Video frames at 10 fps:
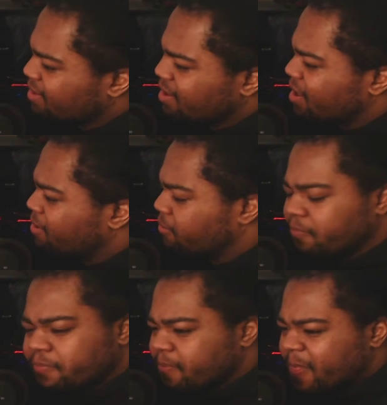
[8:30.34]
you know,
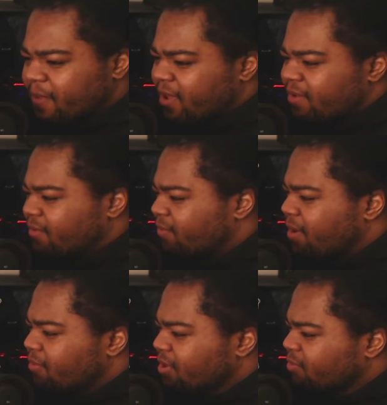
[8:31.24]
like,
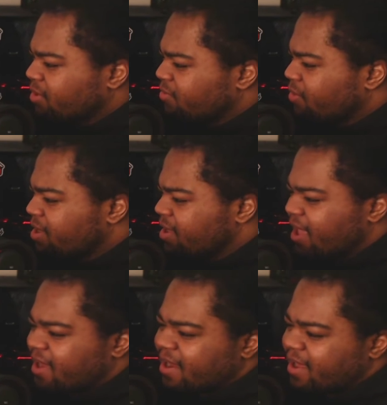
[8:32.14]
what do you
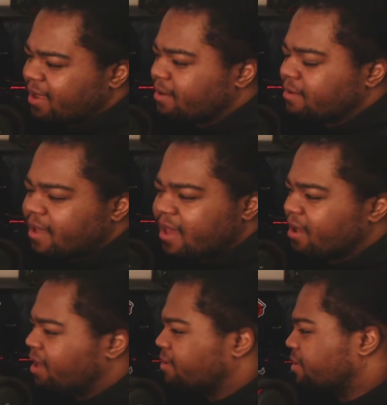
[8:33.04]
gain out of hating? I
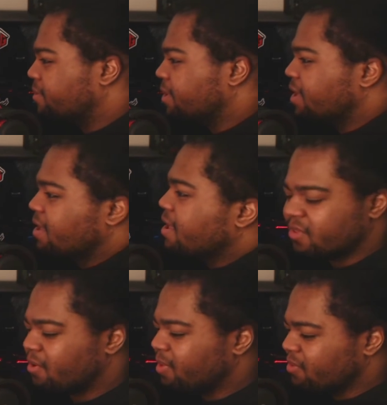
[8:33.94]
don't know.
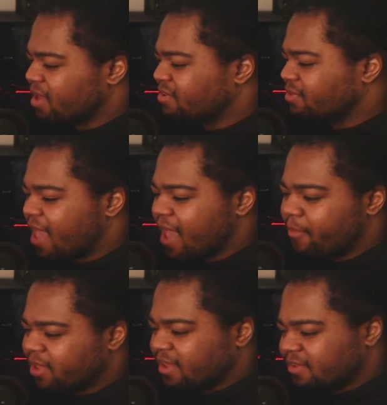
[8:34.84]
Normally when I do the at
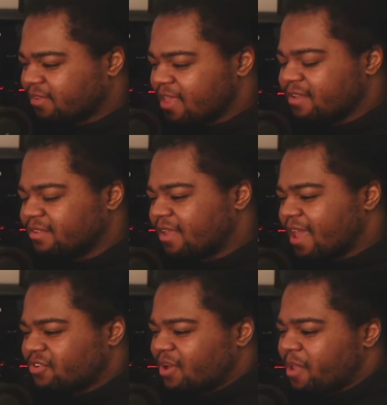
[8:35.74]
my desk things,
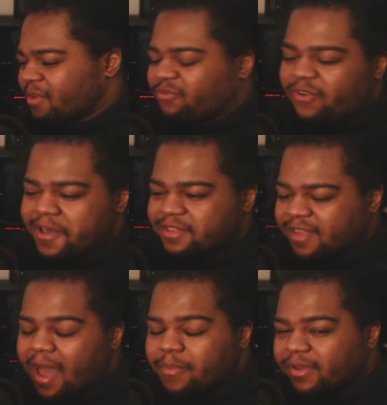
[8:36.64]
I try to make it fun
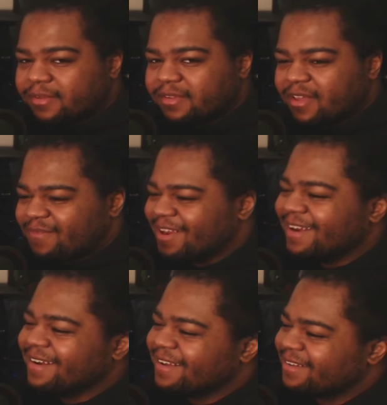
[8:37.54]
topics and stuff, but I
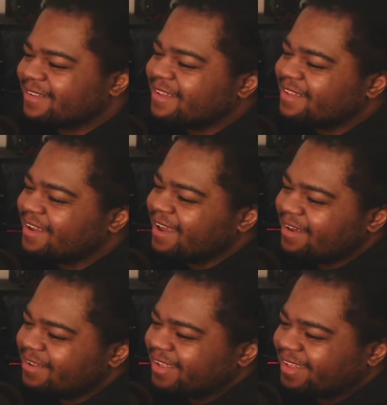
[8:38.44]
don't know. Today
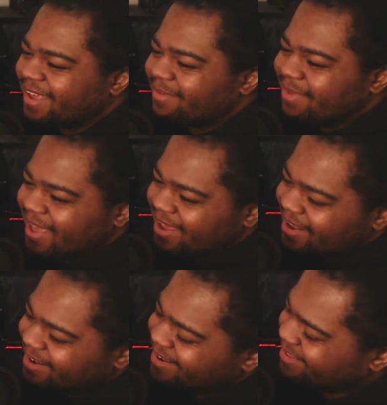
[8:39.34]
I was just like, man,
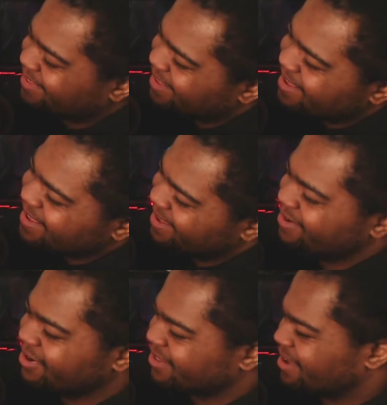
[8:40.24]
I
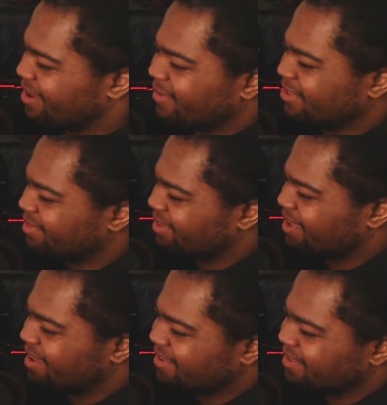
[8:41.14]
want to talk about something
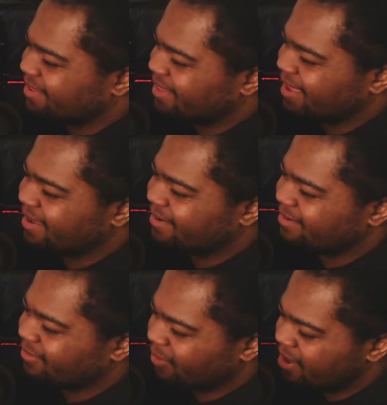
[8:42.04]
kind of like
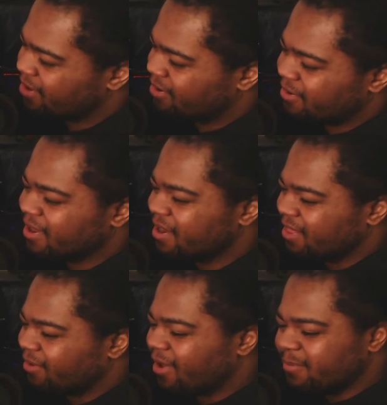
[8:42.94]
real, you
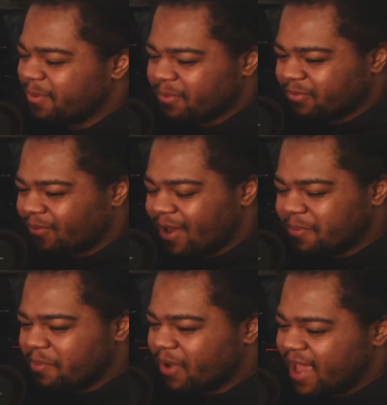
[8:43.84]
know, like why do
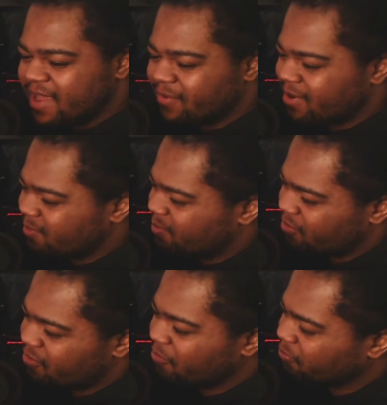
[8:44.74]
people hate? Why do
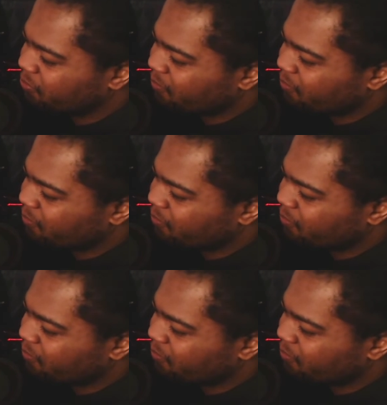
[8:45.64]
people